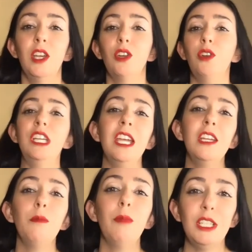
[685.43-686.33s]
Create
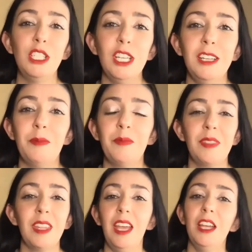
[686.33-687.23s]
your budget
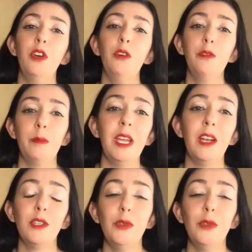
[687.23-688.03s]
and go from there.